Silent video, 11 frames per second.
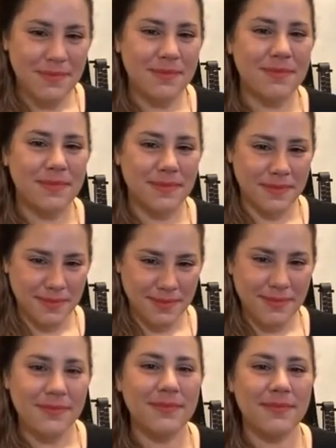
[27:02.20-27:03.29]

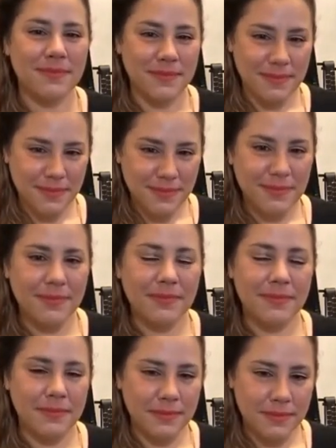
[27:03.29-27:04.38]

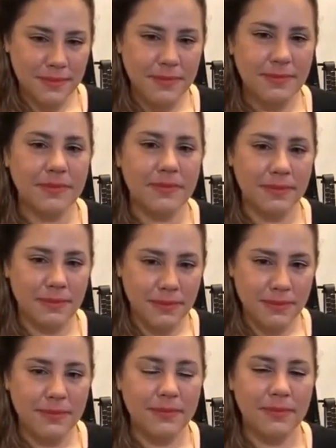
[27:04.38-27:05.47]

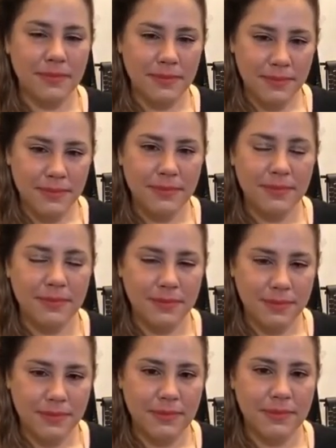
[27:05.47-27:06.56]

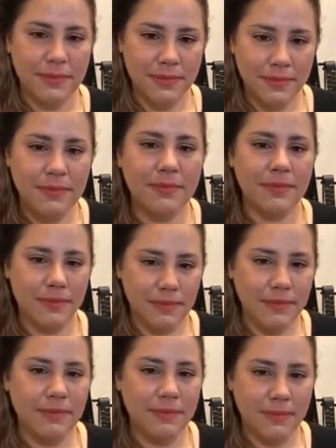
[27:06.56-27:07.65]

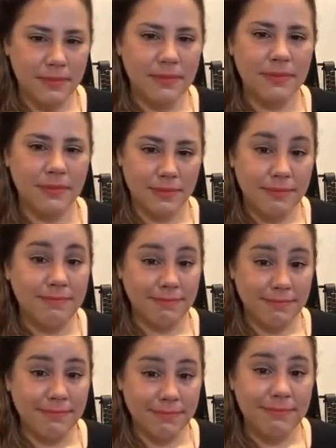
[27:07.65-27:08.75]

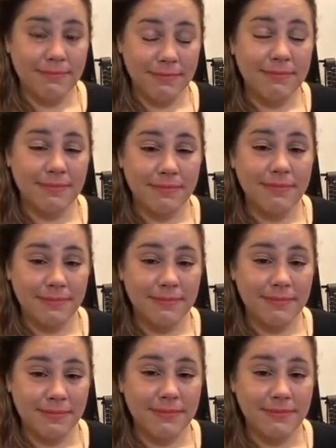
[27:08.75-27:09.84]

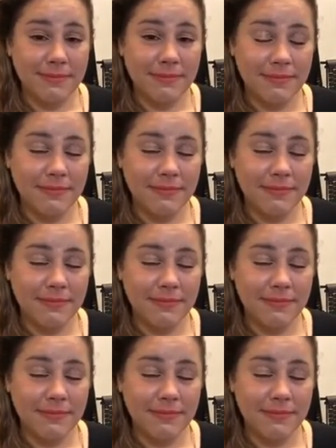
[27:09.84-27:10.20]
(not speaking)